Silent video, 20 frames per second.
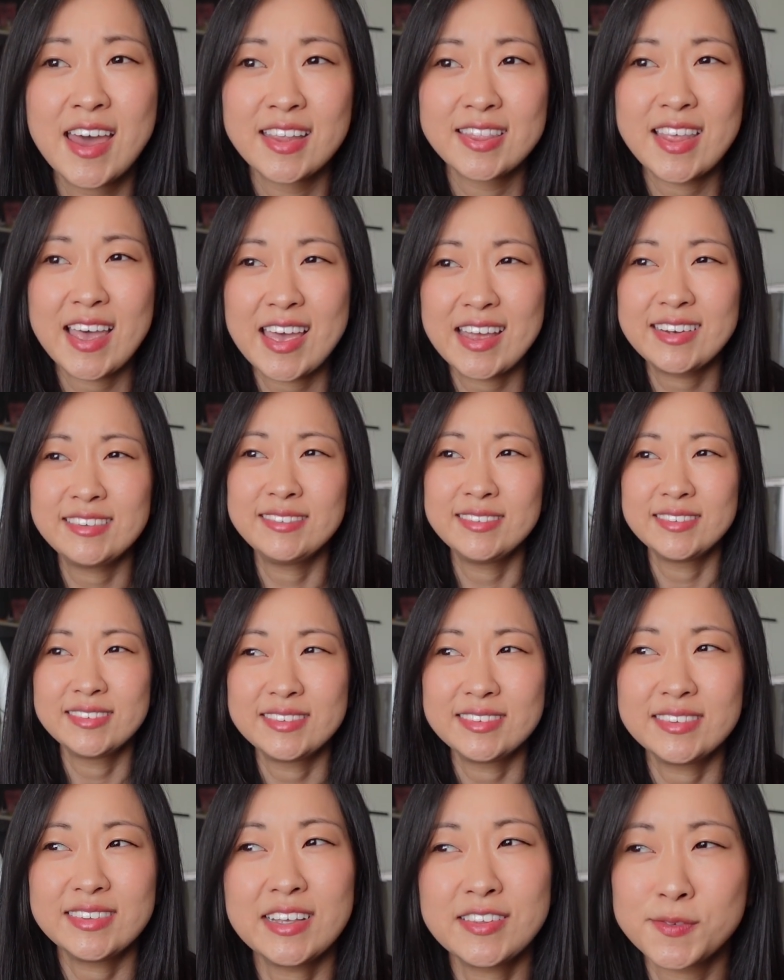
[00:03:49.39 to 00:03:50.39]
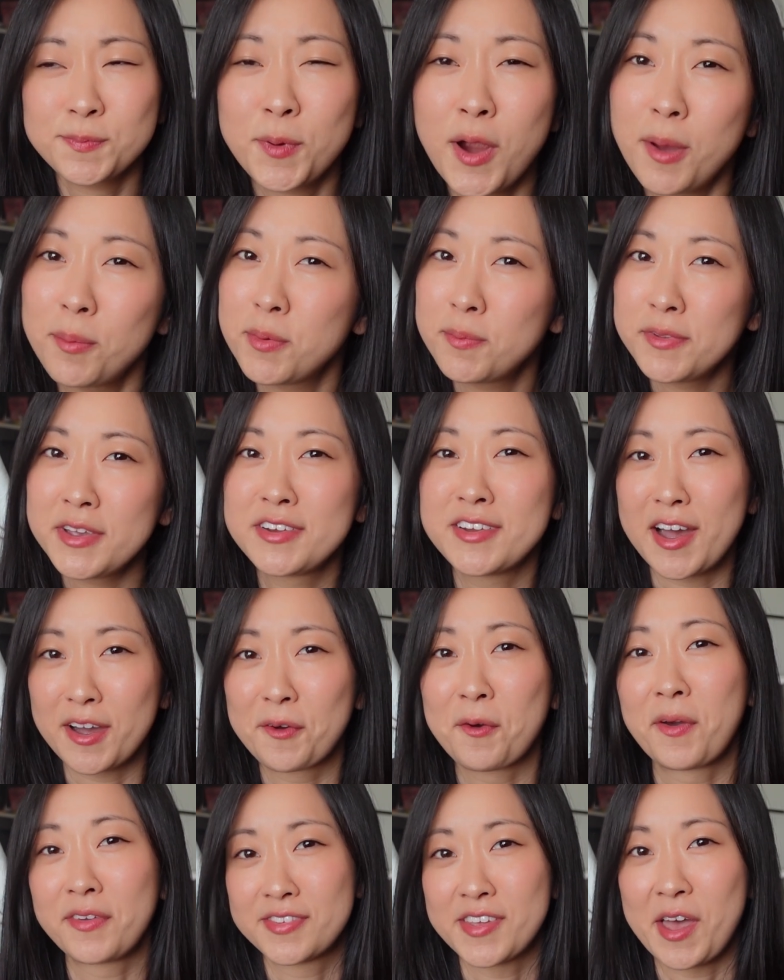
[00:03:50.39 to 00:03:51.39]
then it's probably not
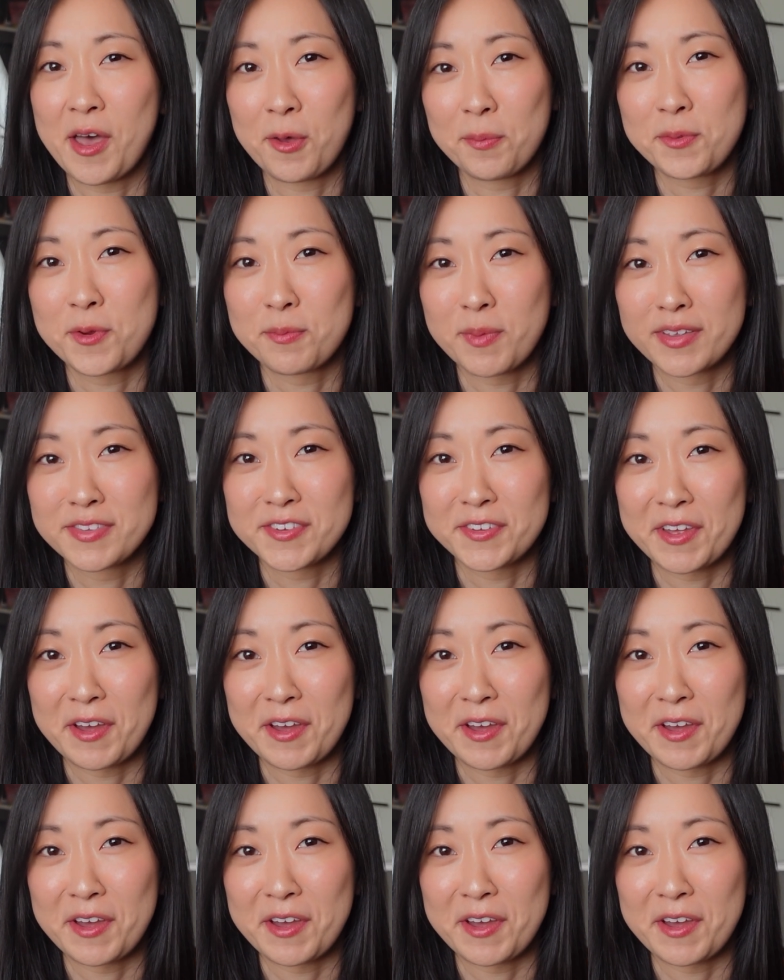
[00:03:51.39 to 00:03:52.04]
going to help your mental